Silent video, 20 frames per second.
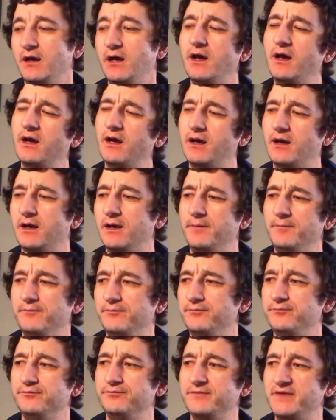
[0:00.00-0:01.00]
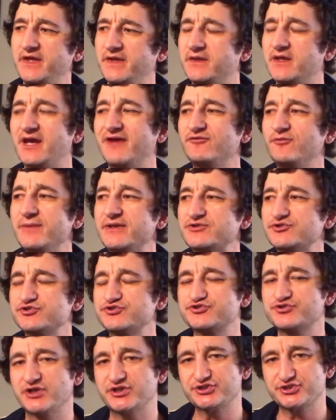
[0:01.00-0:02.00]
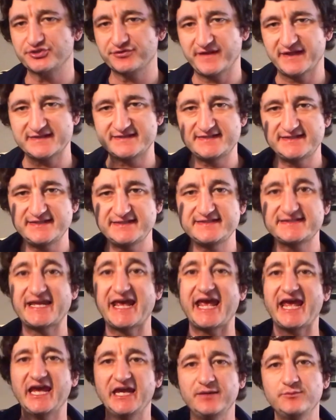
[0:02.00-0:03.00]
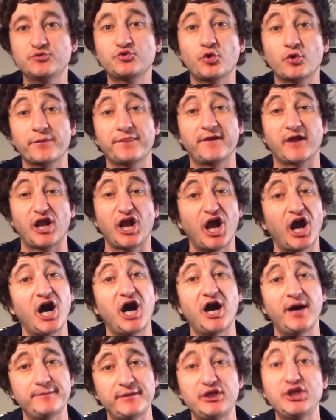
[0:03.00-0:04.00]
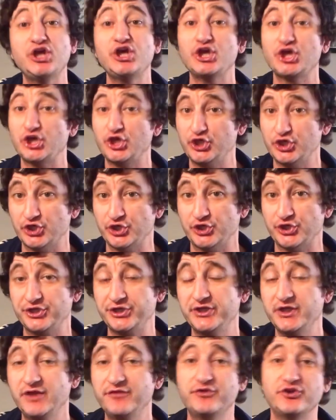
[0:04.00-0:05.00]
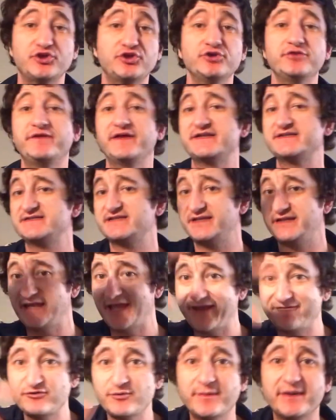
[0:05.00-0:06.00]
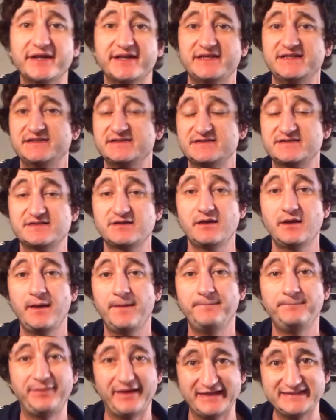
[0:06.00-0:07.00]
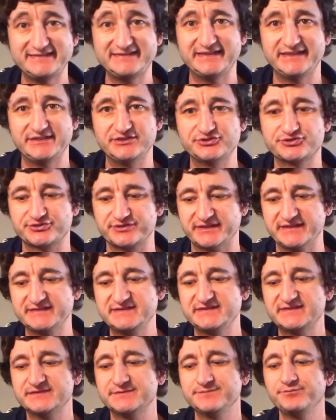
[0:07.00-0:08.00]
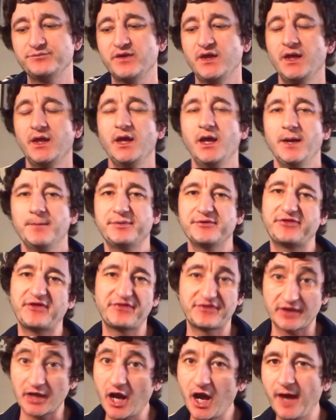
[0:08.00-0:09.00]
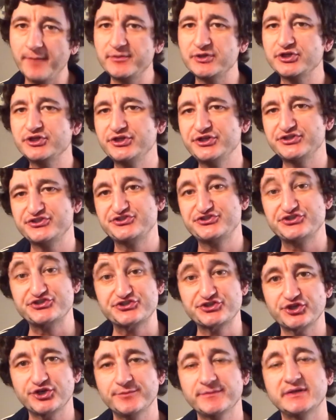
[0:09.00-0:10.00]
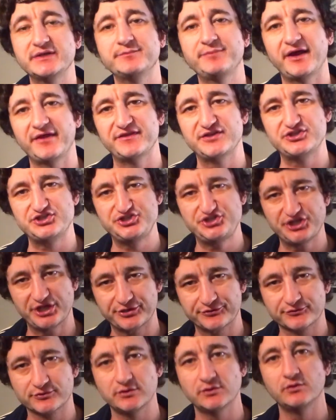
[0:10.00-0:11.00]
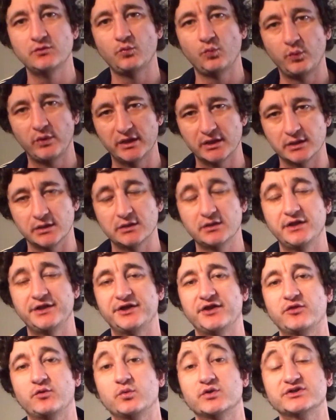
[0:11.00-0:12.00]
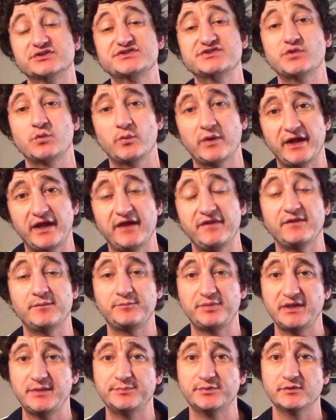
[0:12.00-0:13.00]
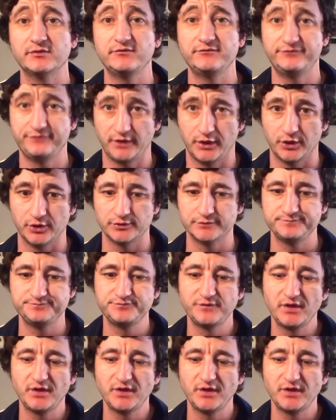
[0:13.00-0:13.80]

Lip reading: in the governmental structure that seeks to aim toward the common good, the good that is in everybody's best interest, but that the common good is determined by the general will, in other words, the way that people vote.